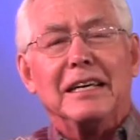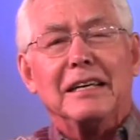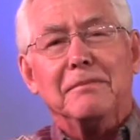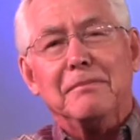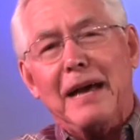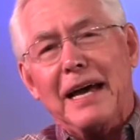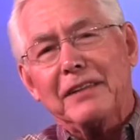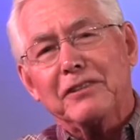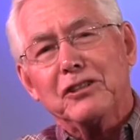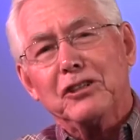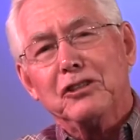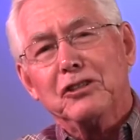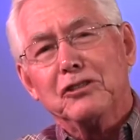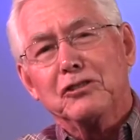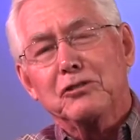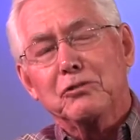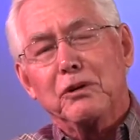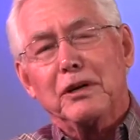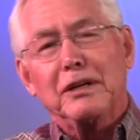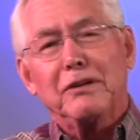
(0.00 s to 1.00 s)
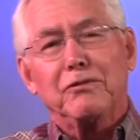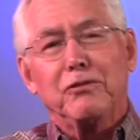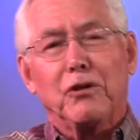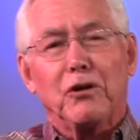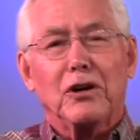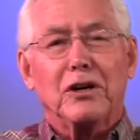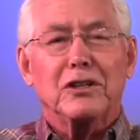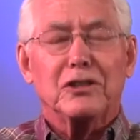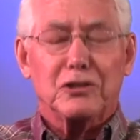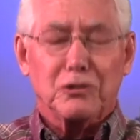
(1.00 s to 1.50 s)
In Matthew
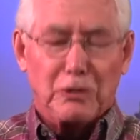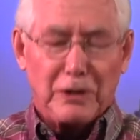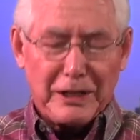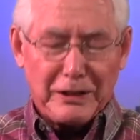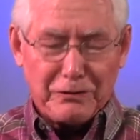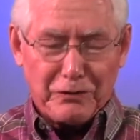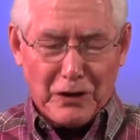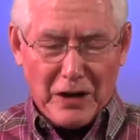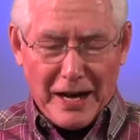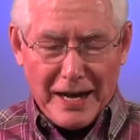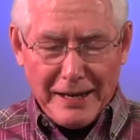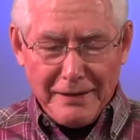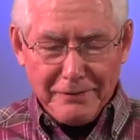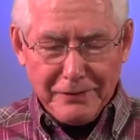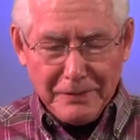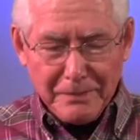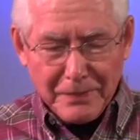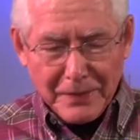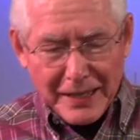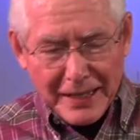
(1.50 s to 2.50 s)
24, 25,